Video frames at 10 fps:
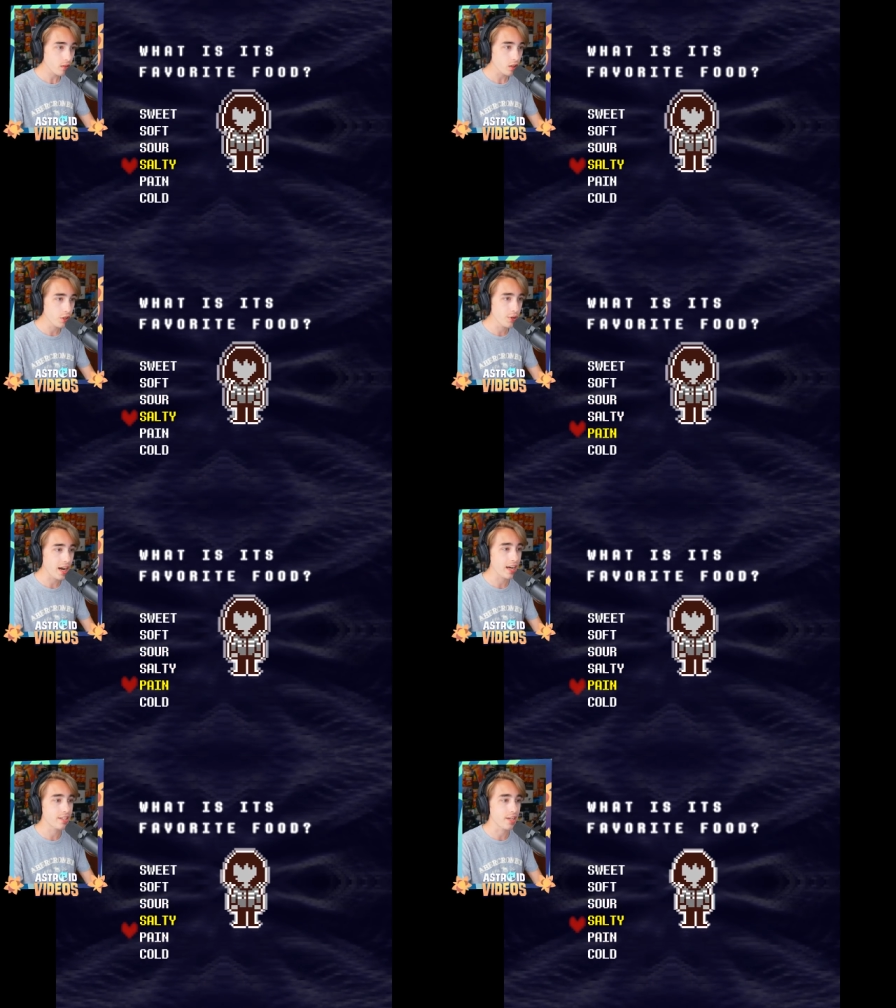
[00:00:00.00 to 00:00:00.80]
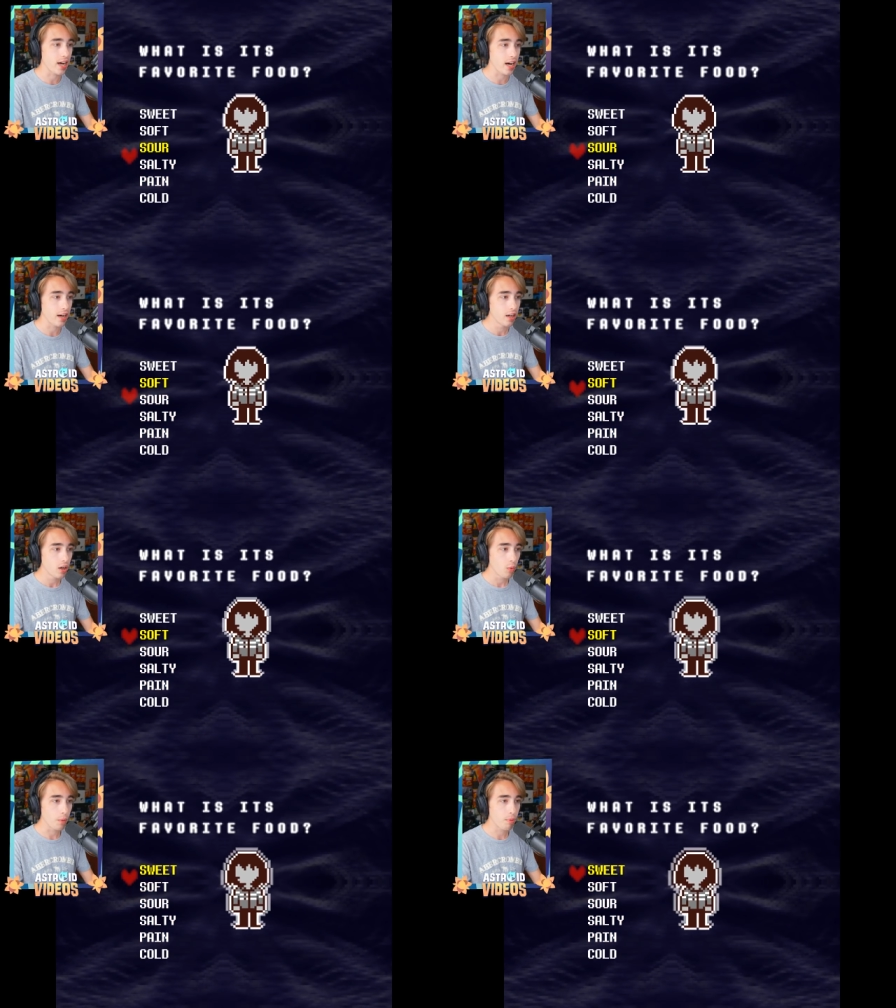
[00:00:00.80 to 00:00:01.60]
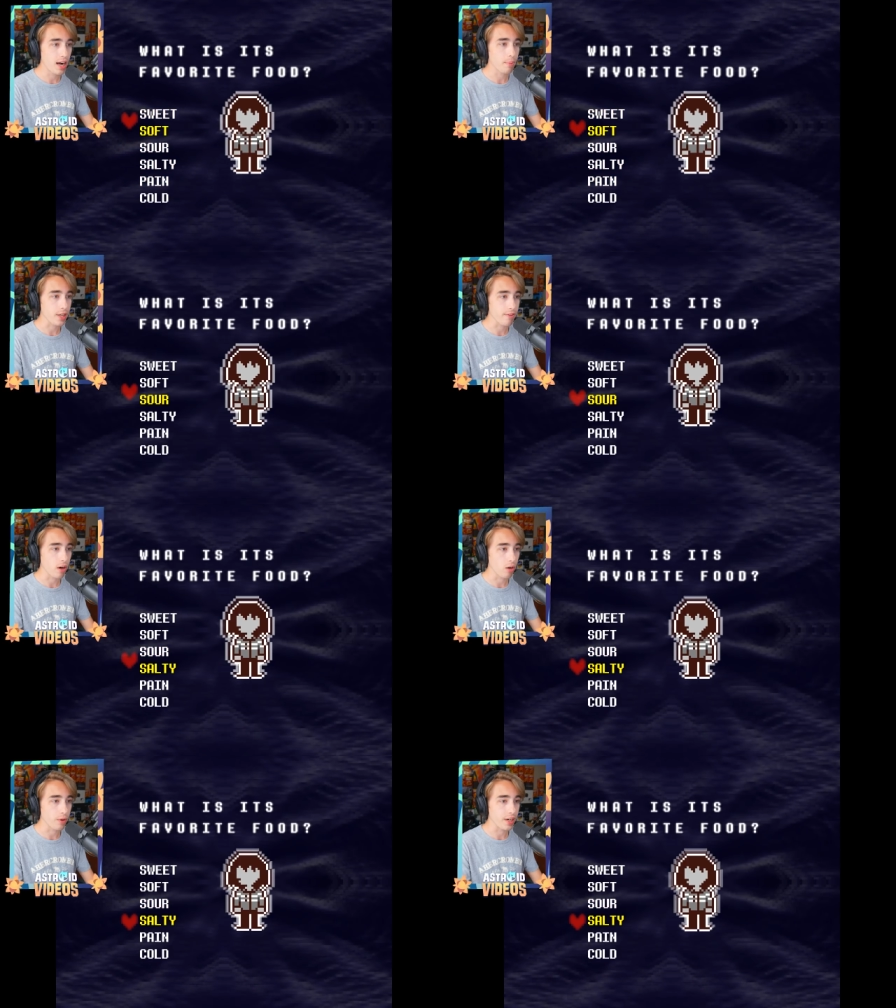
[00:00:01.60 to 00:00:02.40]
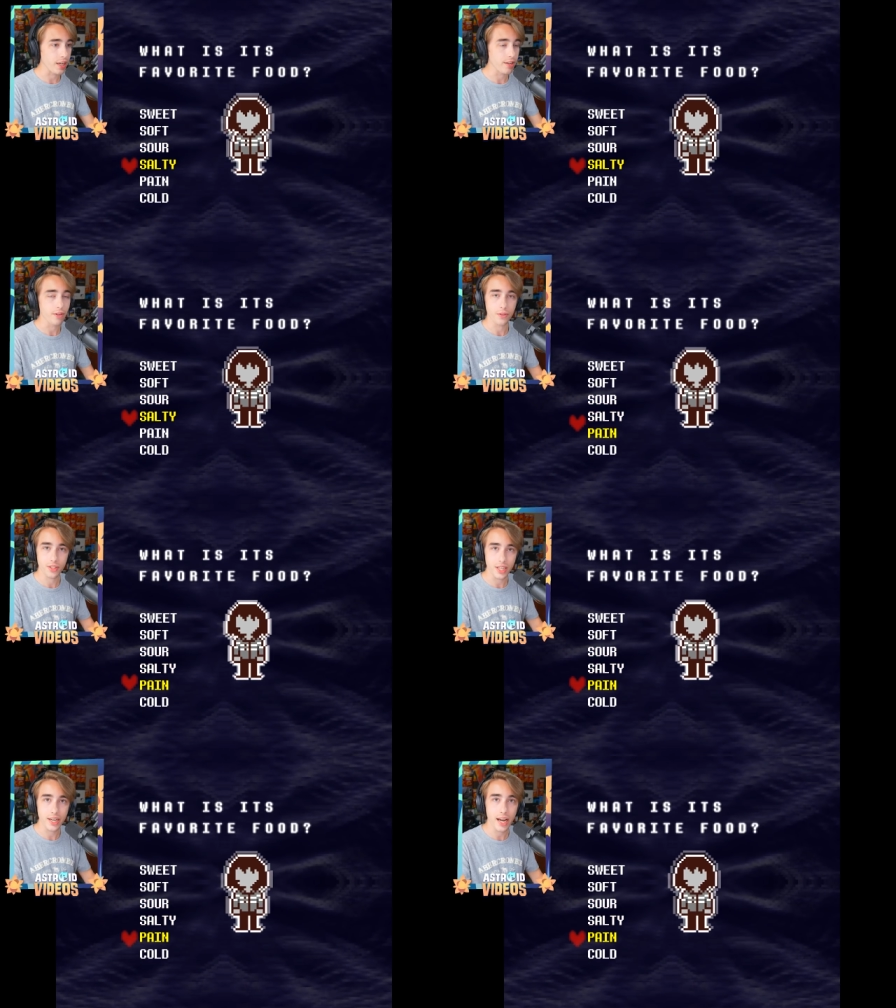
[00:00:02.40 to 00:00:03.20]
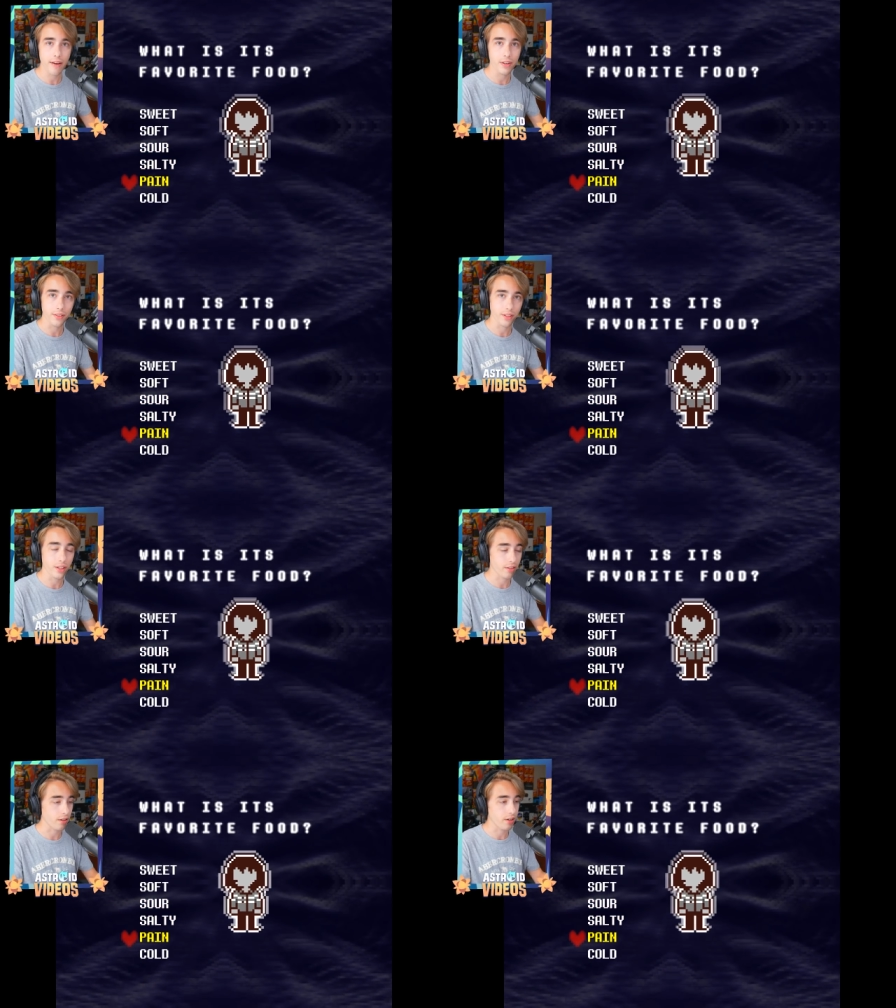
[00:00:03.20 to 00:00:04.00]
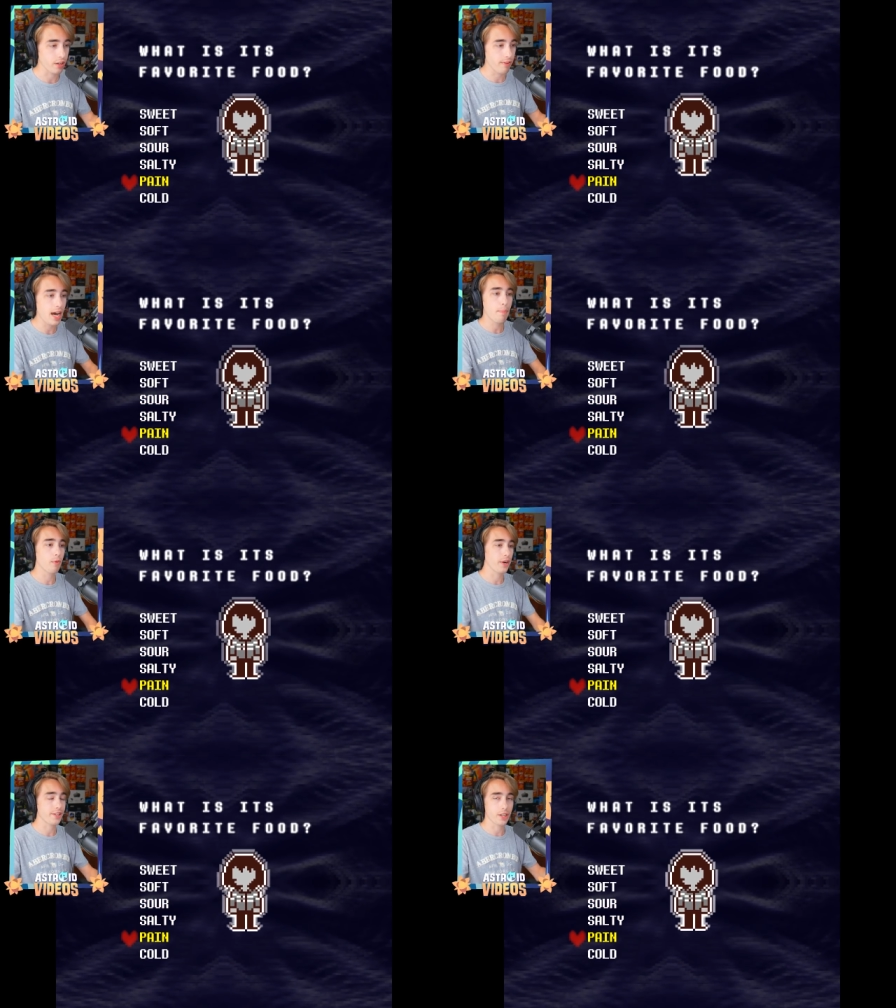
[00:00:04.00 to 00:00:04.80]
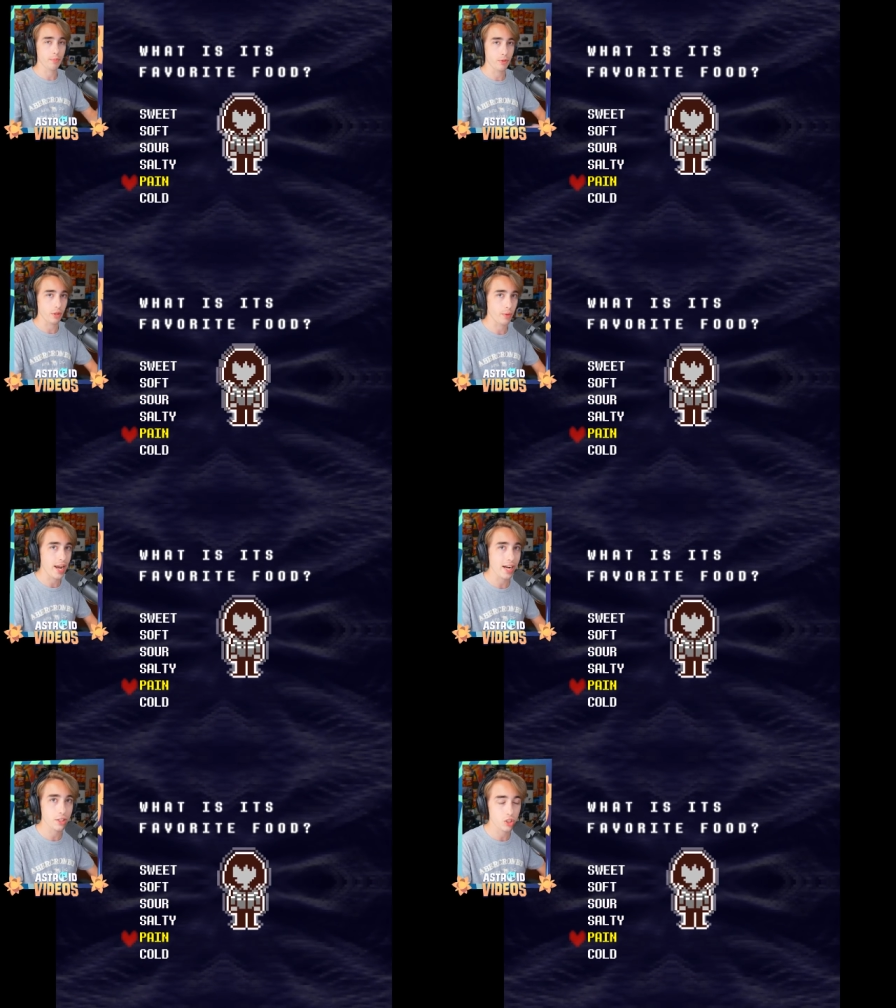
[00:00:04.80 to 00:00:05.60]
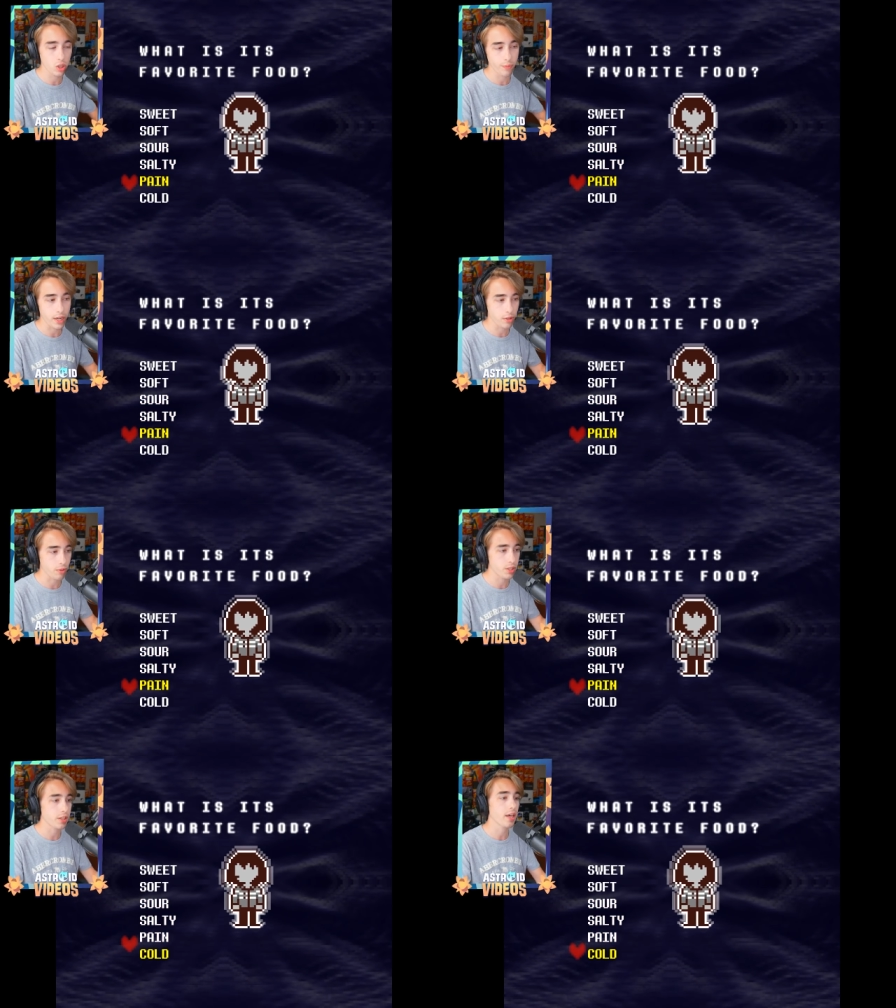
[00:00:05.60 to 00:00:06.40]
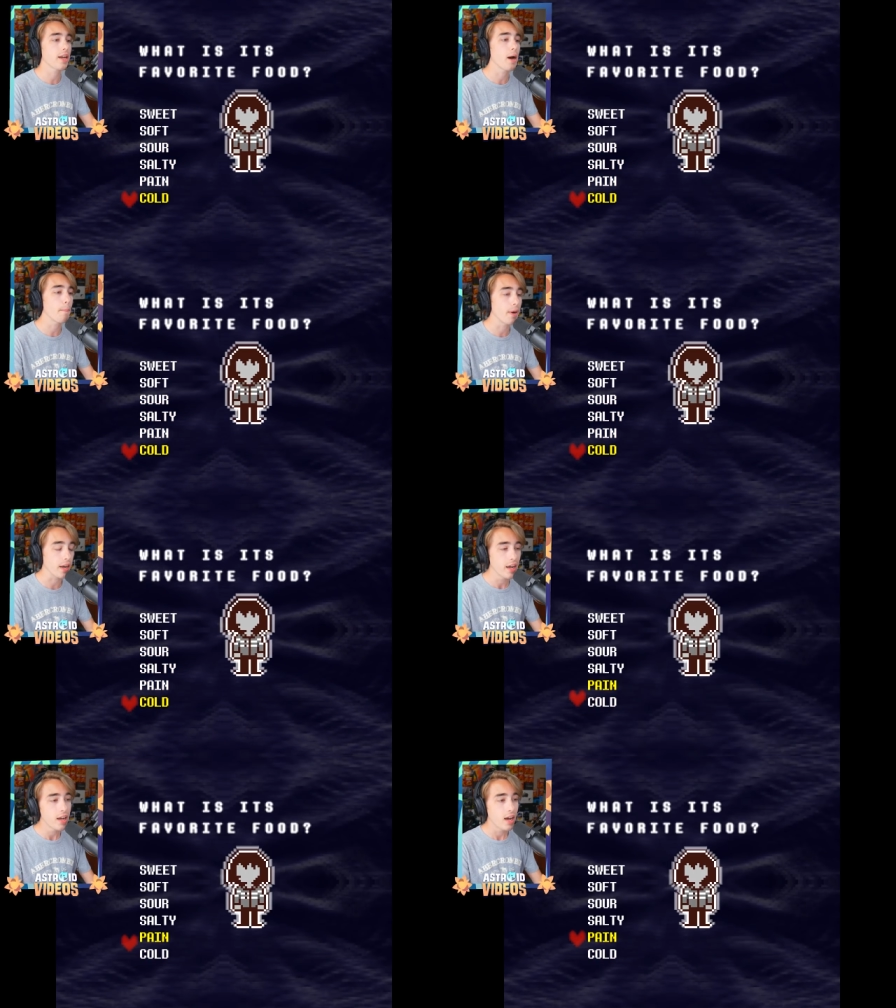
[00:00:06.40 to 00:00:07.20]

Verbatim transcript: you guys uh, would probably have already you know seen it obviously because already have happened we're actually gonna be doing a reaction stream if you guys want to check that out but